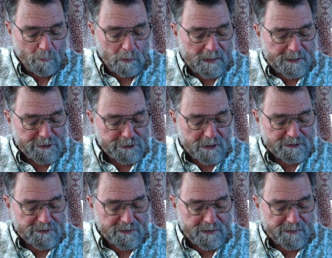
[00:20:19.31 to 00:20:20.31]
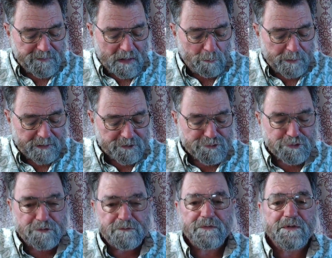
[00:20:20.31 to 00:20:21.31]
will I judge thee, thou wicked
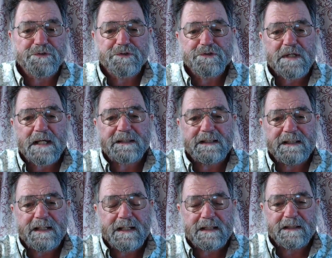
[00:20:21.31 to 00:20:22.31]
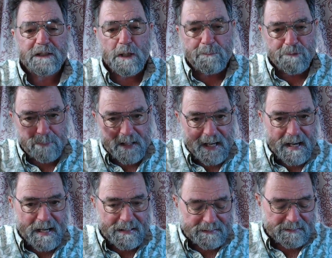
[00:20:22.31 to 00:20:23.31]
servant? This is at the end. He comes
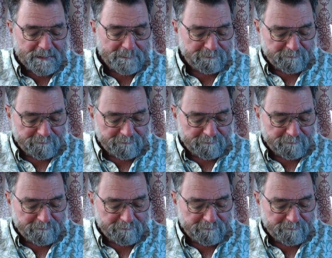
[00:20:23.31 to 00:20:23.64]
back